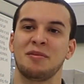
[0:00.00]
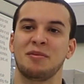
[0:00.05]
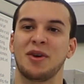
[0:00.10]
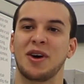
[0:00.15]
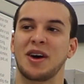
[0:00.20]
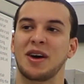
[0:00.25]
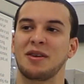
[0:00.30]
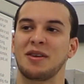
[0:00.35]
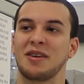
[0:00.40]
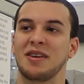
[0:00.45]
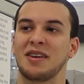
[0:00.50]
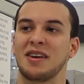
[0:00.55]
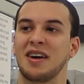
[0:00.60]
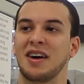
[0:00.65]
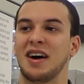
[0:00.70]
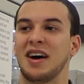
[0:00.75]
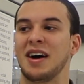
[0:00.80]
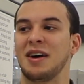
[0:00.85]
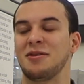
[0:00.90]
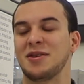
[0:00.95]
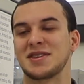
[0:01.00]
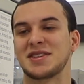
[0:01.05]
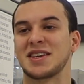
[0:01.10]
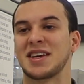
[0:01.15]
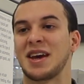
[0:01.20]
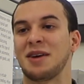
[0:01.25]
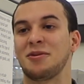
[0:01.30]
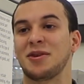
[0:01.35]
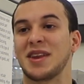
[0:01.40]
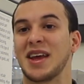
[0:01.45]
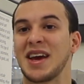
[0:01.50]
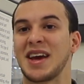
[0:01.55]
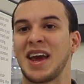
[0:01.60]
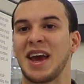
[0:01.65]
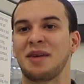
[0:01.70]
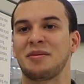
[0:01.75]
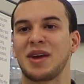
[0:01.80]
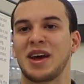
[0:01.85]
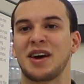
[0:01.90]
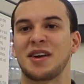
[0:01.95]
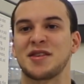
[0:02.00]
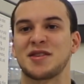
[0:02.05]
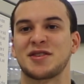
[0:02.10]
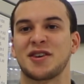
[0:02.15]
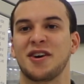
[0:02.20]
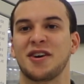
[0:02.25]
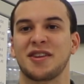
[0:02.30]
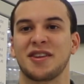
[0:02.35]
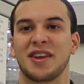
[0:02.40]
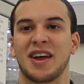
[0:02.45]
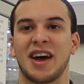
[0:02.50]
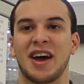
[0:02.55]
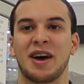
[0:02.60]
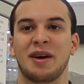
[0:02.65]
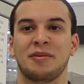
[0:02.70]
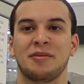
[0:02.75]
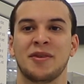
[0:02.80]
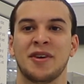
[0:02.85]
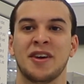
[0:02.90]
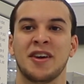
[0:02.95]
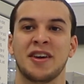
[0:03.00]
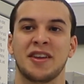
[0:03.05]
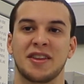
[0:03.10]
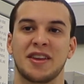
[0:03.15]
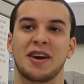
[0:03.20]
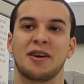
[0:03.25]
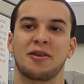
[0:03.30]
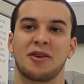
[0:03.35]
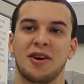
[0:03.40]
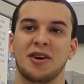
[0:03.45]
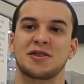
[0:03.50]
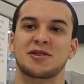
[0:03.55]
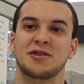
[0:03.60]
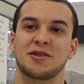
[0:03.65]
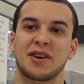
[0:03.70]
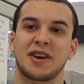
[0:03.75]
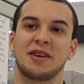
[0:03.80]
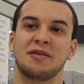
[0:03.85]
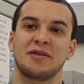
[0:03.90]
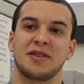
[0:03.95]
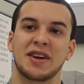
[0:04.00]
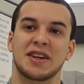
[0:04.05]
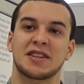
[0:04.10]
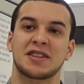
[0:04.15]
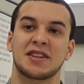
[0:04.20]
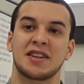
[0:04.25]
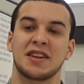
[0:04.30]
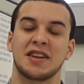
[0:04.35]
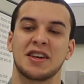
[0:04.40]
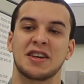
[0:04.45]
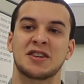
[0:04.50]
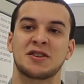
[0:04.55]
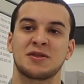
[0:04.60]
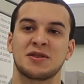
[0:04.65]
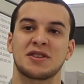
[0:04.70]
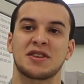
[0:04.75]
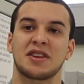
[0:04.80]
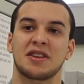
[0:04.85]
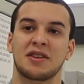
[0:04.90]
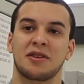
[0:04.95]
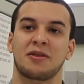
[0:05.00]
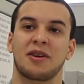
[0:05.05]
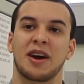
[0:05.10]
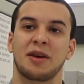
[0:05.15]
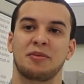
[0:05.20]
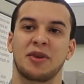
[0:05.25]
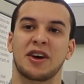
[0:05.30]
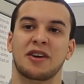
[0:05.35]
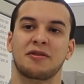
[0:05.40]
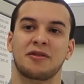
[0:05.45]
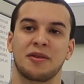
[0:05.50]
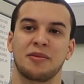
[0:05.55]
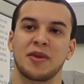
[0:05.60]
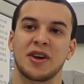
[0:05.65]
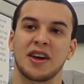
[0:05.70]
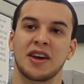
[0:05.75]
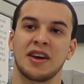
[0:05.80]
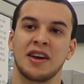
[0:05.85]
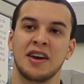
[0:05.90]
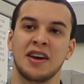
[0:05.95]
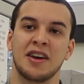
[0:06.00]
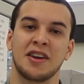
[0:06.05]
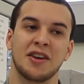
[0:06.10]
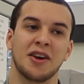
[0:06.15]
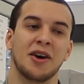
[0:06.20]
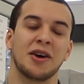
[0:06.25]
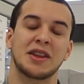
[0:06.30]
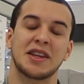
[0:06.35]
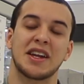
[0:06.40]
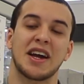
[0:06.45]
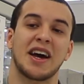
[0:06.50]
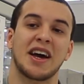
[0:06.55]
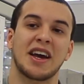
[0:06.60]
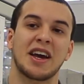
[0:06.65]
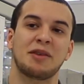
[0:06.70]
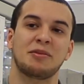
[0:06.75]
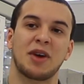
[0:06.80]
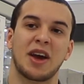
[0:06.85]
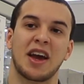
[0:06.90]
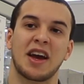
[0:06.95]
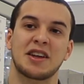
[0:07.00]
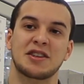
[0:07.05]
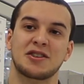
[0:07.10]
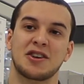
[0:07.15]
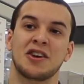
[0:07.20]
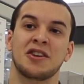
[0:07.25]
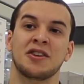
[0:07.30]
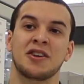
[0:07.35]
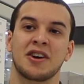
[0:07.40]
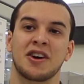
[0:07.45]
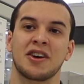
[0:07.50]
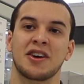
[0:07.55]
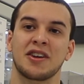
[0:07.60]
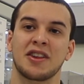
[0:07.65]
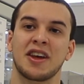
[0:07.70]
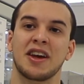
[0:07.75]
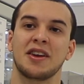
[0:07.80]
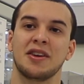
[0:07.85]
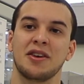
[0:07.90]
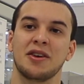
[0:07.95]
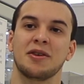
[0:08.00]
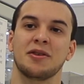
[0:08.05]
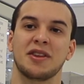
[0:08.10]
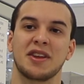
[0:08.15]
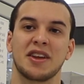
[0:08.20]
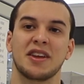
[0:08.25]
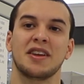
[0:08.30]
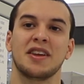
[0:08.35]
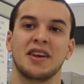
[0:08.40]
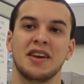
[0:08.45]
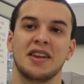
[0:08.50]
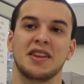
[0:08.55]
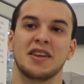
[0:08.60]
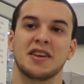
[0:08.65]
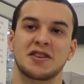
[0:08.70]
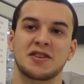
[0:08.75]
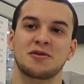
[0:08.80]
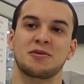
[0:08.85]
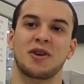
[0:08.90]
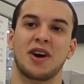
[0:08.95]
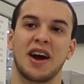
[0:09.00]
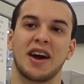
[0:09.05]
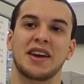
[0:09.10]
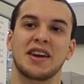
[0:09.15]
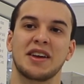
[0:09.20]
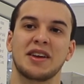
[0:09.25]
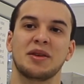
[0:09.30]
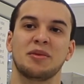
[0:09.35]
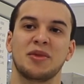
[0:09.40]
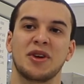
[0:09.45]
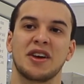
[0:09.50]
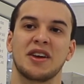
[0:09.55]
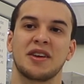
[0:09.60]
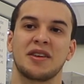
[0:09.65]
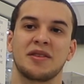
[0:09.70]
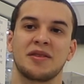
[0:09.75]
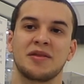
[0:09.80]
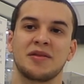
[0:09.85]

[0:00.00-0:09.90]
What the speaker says: But once again, when they came down and saw the lab, they were also convinced that this was the right pick for me, knowing that I am a hands-on learner. They knew that this is where I needed to be.